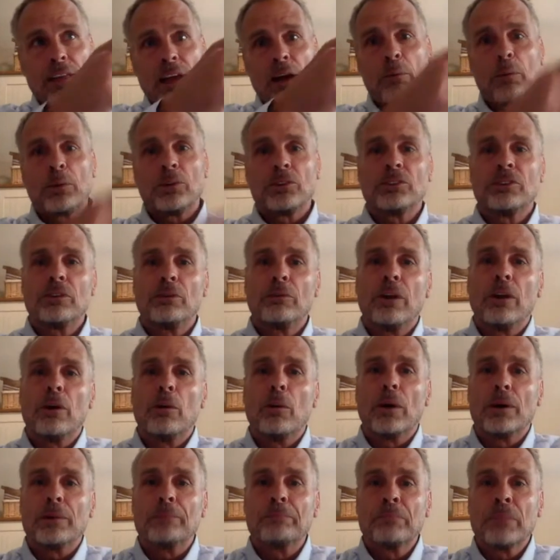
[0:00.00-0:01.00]
That one's the real
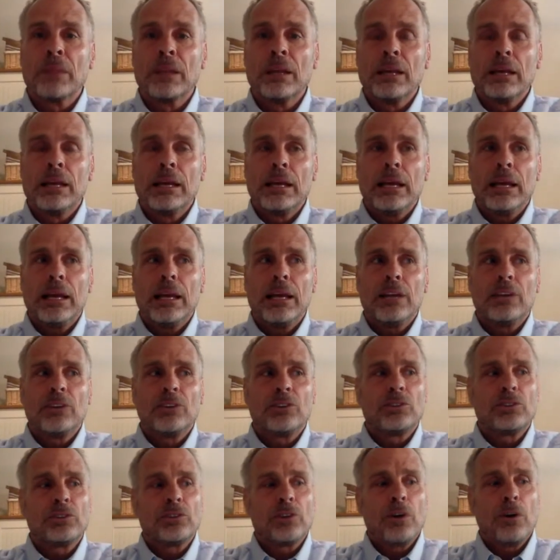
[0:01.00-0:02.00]
one. And
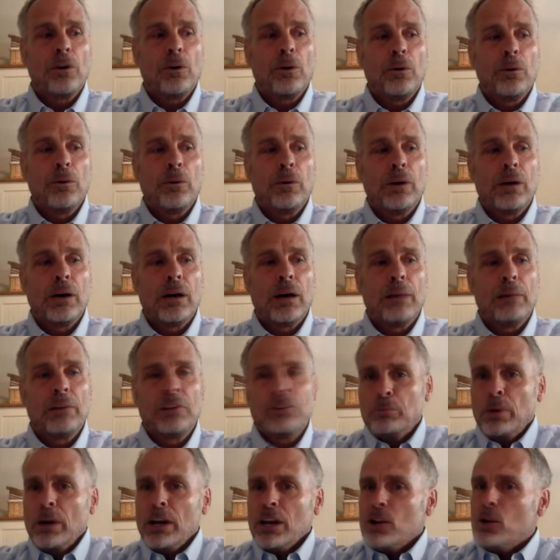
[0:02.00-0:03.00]
so um,
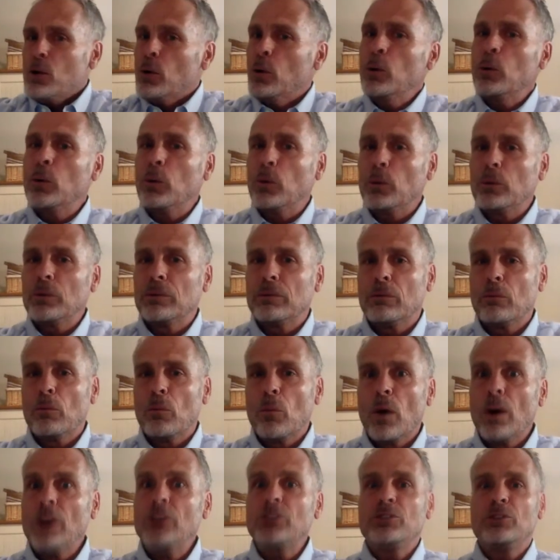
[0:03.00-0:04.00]
it's pretty cool
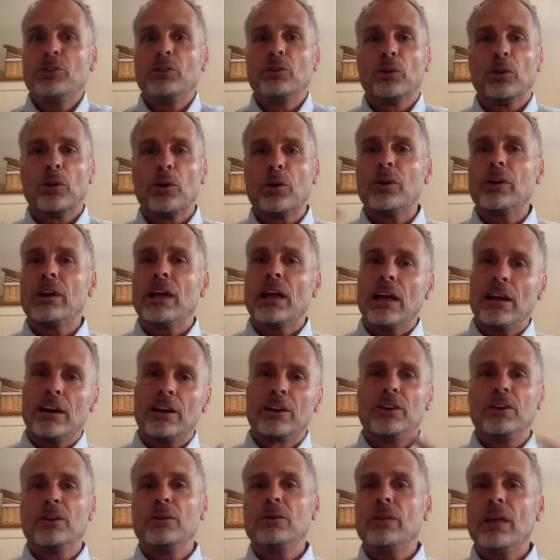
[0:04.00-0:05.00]
once you learn how
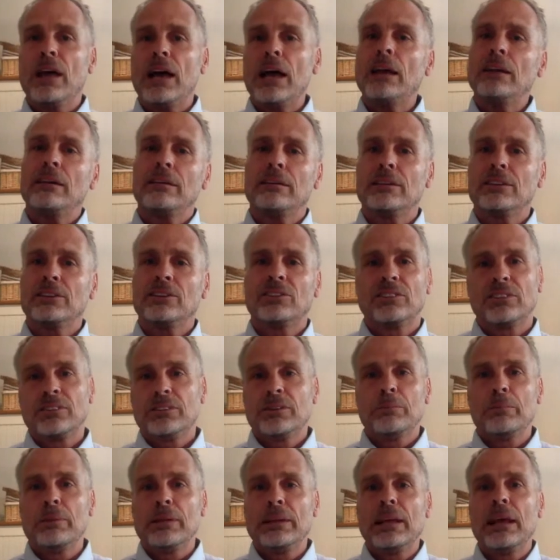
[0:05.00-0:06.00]
to do that, to,
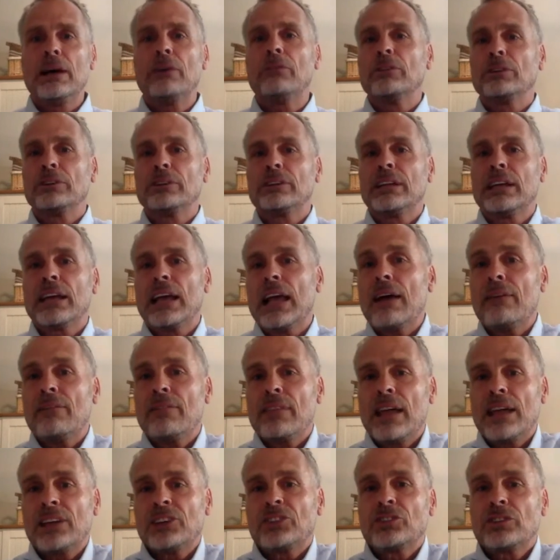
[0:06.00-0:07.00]
to be able to
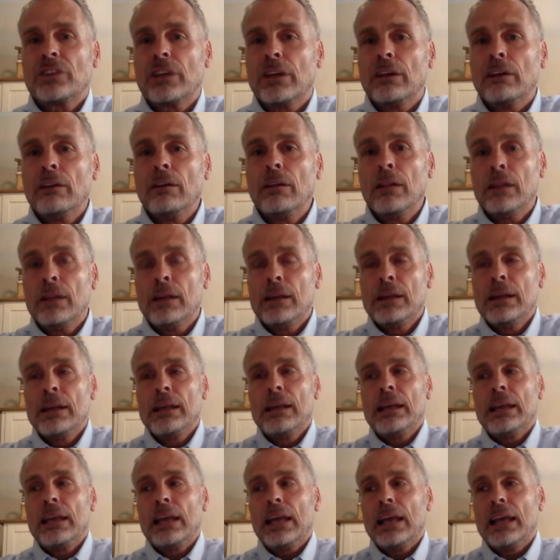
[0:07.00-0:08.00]
have that skill.
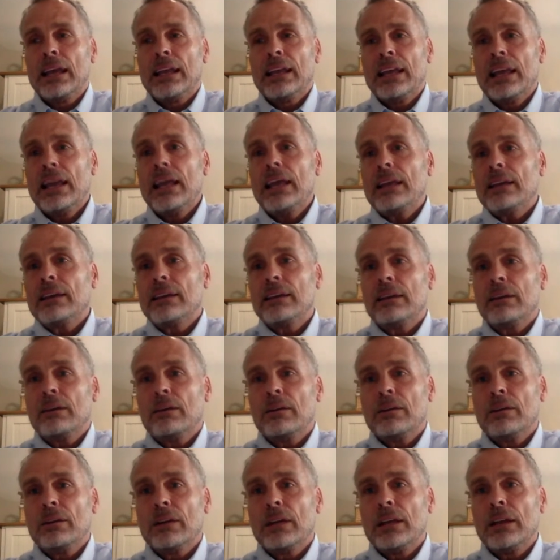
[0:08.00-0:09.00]
And again,
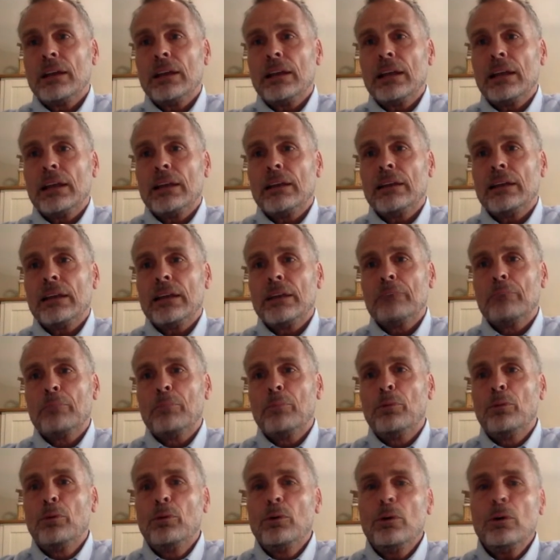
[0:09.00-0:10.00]
it, it
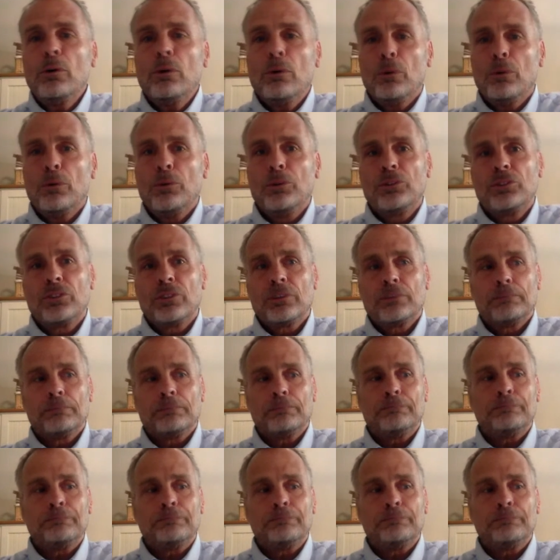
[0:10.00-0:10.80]
improves